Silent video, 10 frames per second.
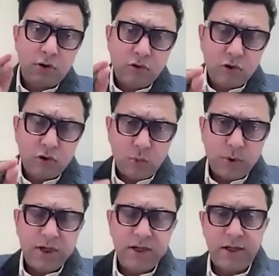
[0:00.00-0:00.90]
you
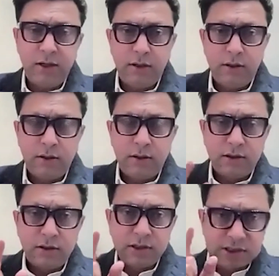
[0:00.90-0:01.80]
will need
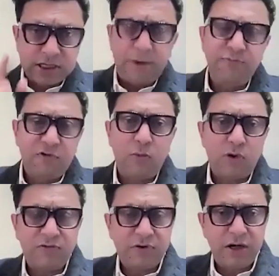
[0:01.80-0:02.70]
some form
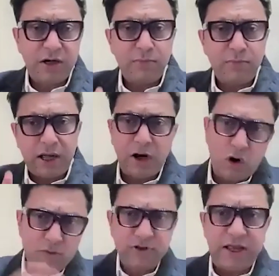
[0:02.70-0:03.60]
of treatment
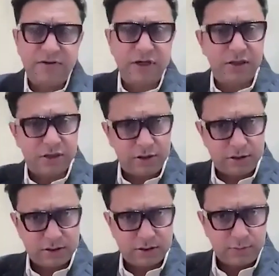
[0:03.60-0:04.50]
along with lifestyle
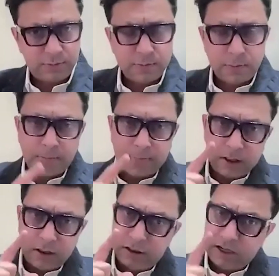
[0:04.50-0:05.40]
changes.
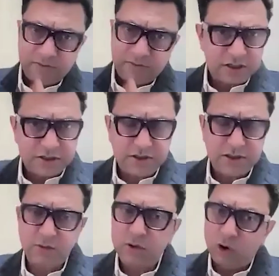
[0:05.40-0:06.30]
The lifestyle
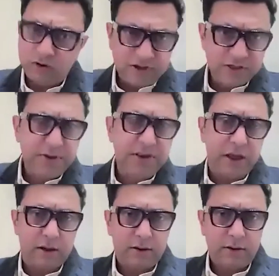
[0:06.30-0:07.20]
changes will always be
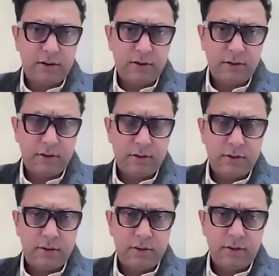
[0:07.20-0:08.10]
there.
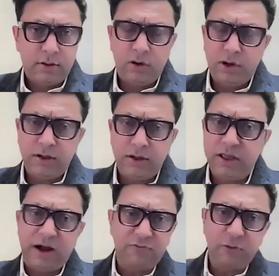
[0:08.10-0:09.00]
All right, they
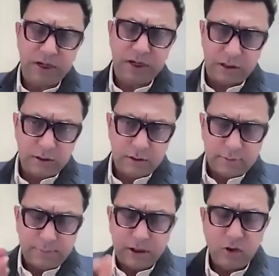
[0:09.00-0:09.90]
have to be done.
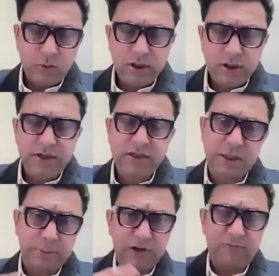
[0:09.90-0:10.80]
But you will need
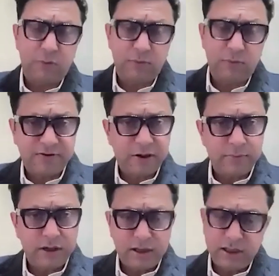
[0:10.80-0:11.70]
some other form of
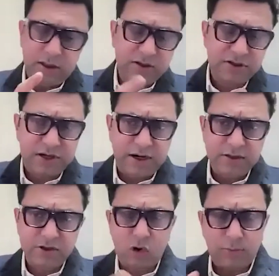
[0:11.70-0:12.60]
treatment, either
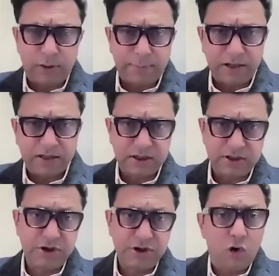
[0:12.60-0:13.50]
stents or bypass
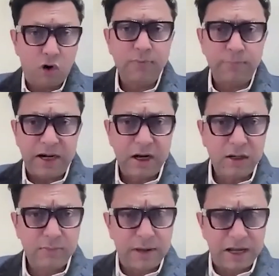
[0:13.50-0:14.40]
surgery or medical
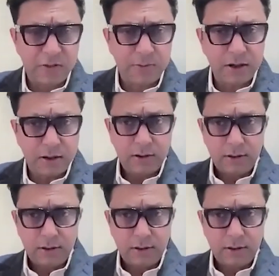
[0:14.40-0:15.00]
management